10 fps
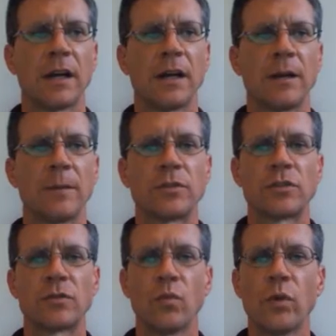um,
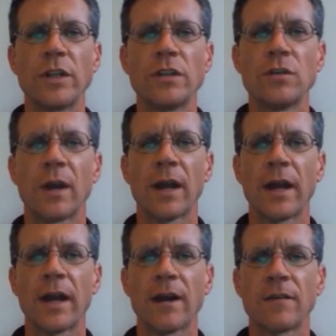when you
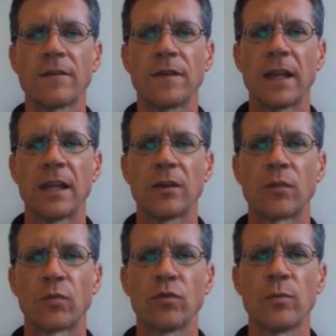have a
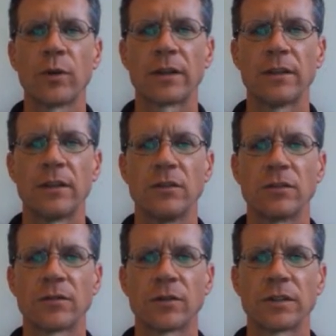rubric that you
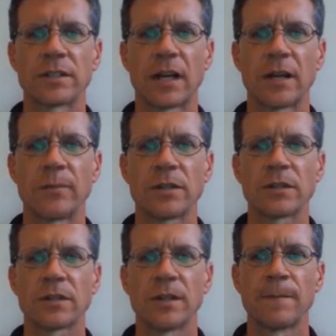use for an
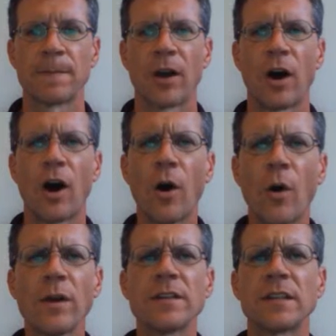assignment,
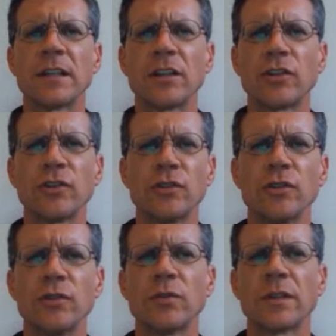always
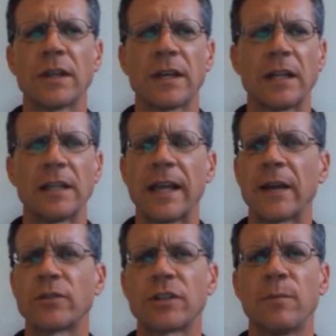include a
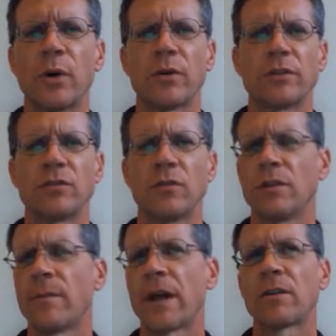language component to it,
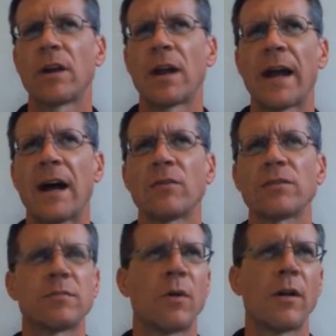no matter how
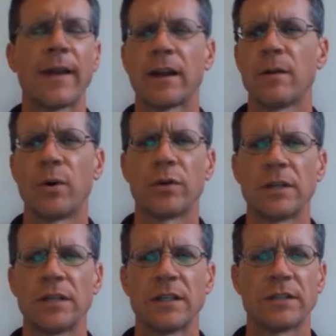small that
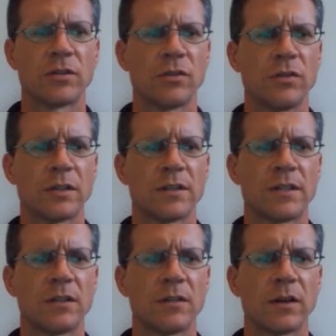component is. So you can
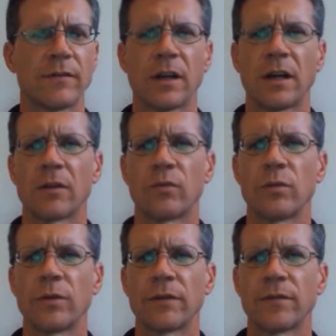see here, I've got a
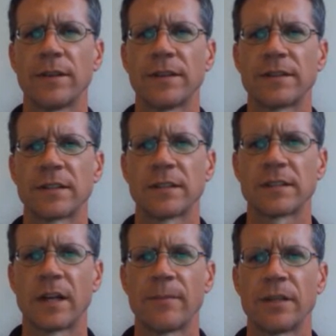rubric for this
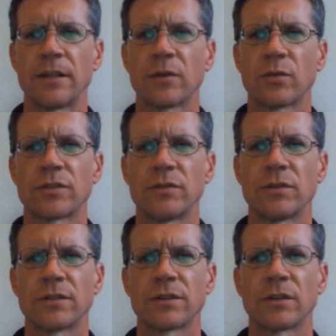assignment here where
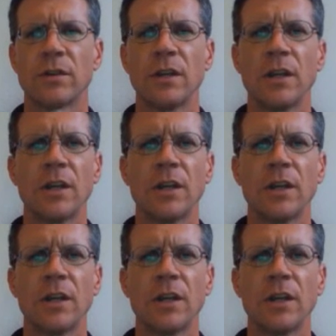students are